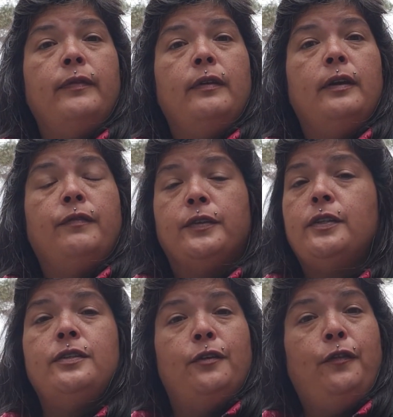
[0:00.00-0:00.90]
if this
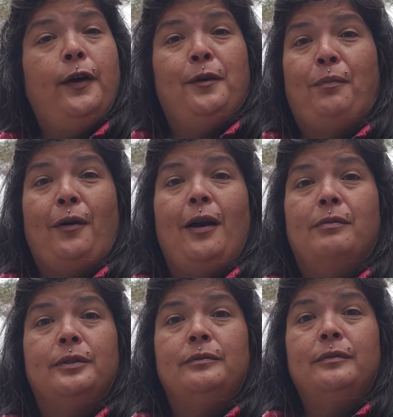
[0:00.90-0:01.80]
isn't a fucking
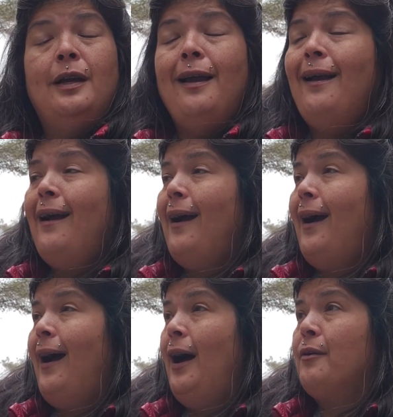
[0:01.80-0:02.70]
problem,
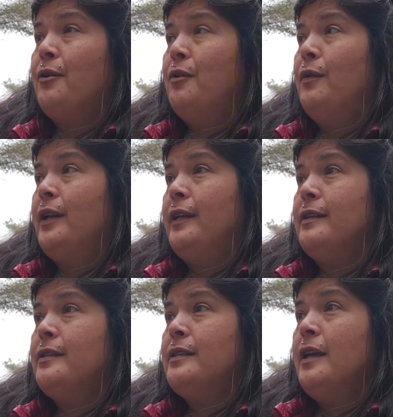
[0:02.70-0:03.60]
I don't know what
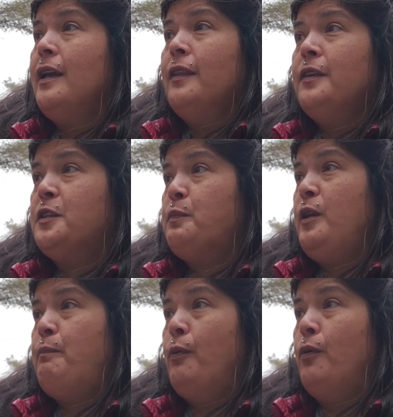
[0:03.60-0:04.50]
is. These
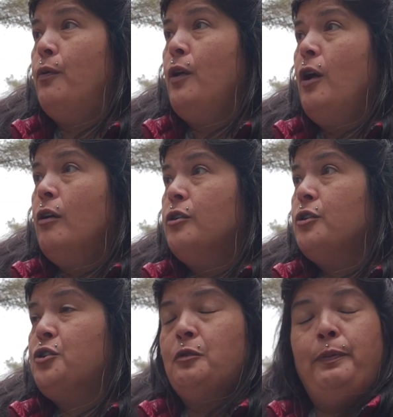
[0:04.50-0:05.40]
people
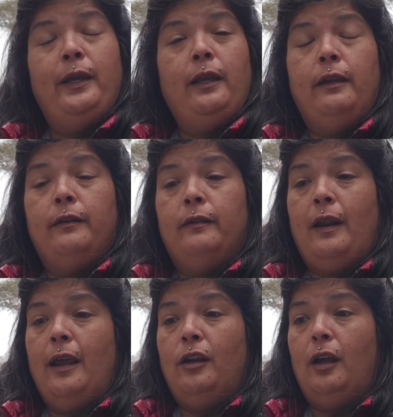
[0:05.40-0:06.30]
should be
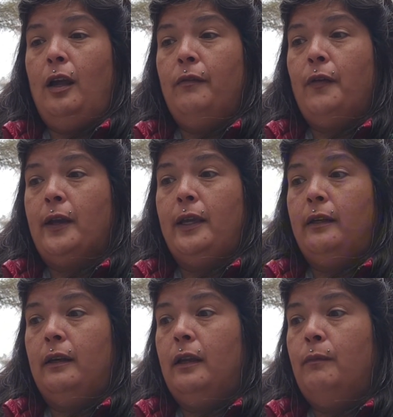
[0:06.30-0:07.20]

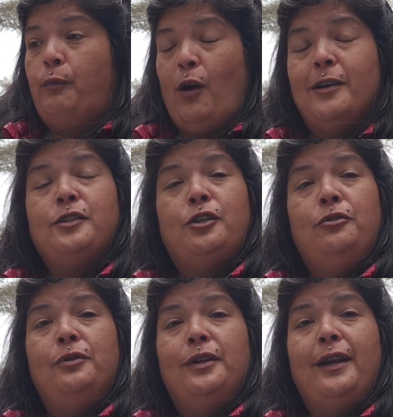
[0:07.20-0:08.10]
fucking
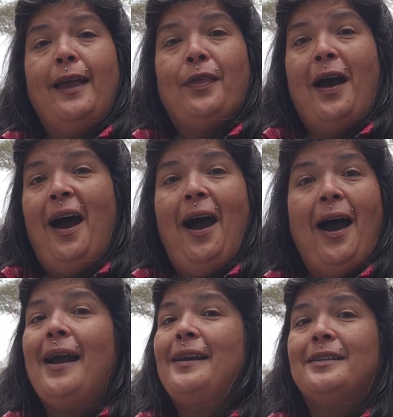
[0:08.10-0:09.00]
prosecuted at the
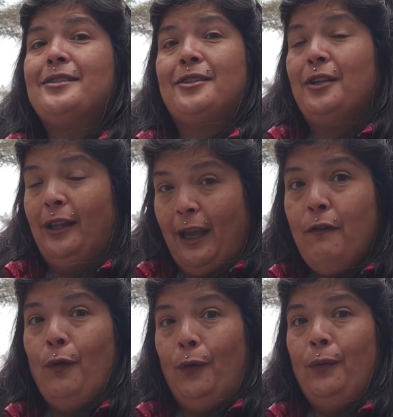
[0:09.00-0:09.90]
highest
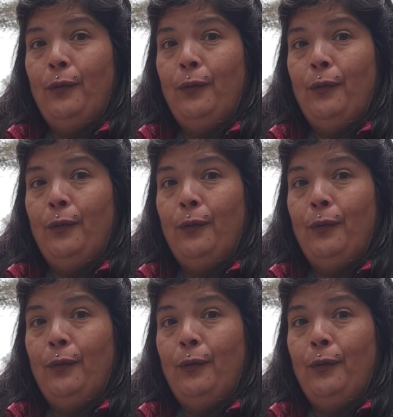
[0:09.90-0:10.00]
level.